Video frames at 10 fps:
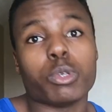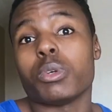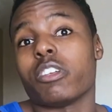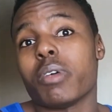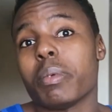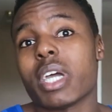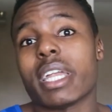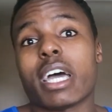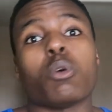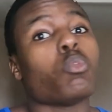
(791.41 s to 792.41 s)
You could have maybe
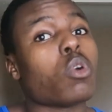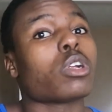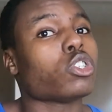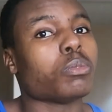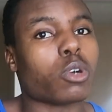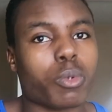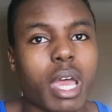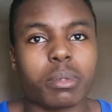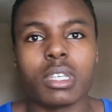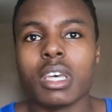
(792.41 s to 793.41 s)
gotten out one or two more
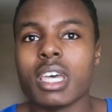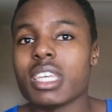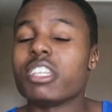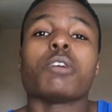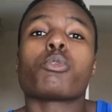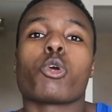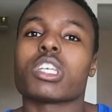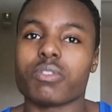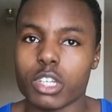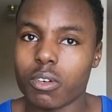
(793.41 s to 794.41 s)
reps. You didn't
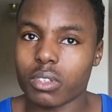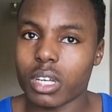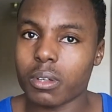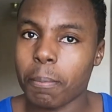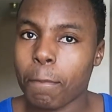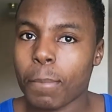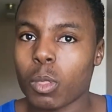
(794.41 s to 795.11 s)
progressively overload.